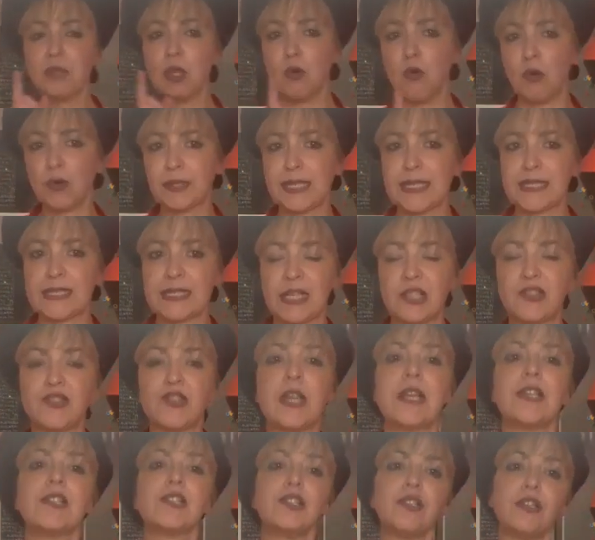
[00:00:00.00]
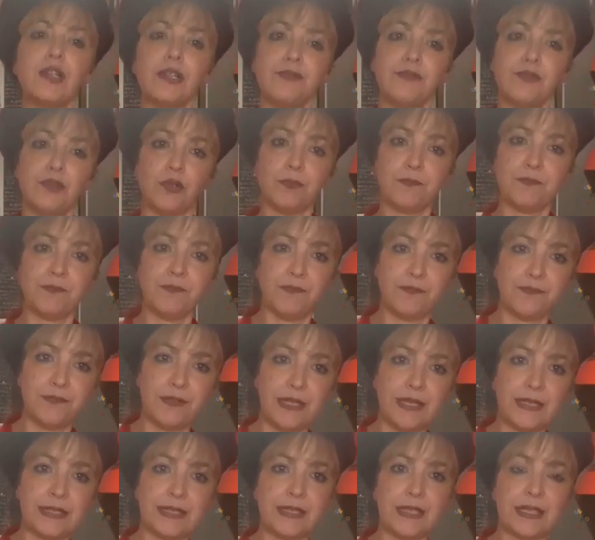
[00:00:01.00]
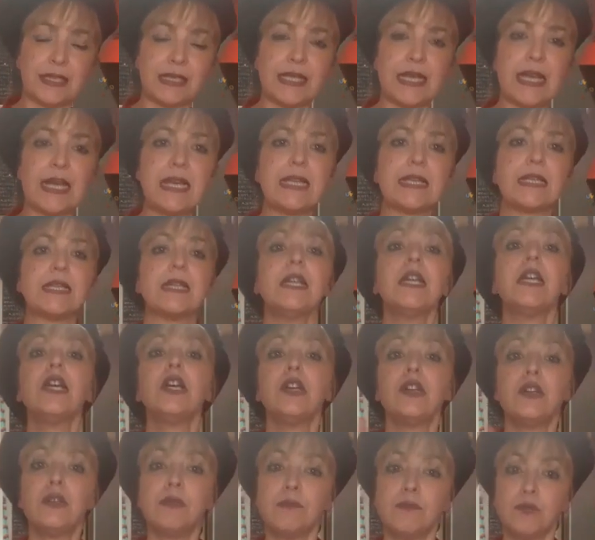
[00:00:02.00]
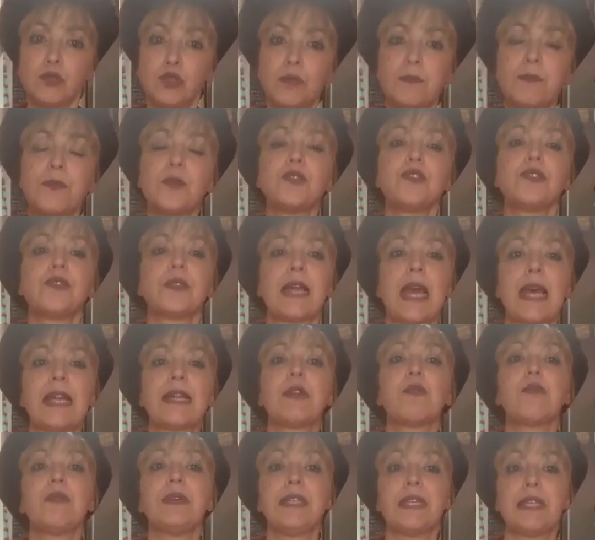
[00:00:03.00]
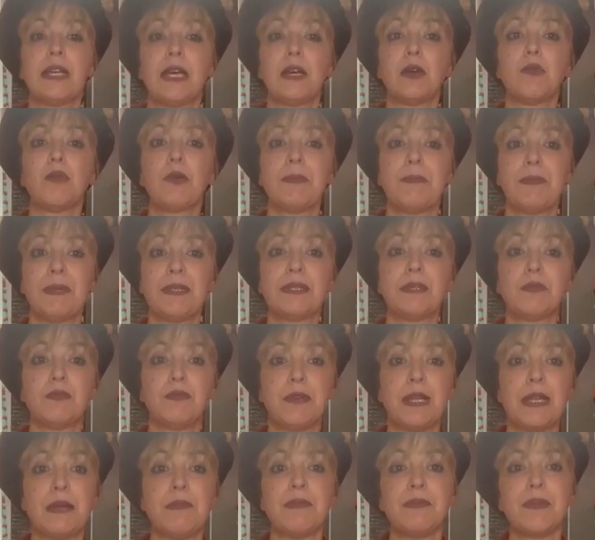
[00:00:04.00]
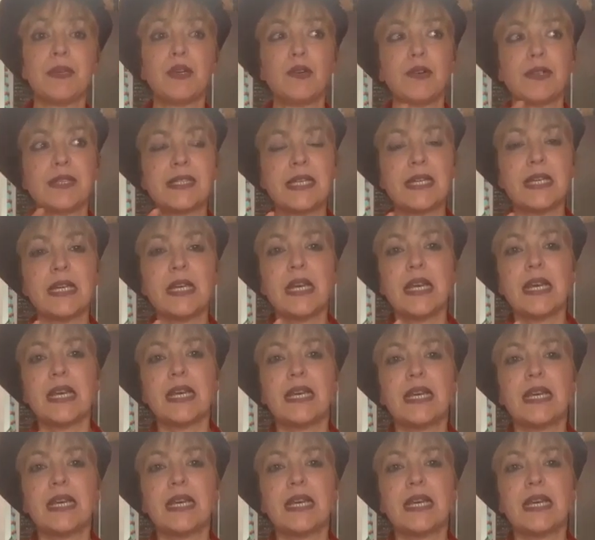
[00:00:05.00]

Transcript: What I suggest you, if you fill the cake, to put together with a whipped cream, because it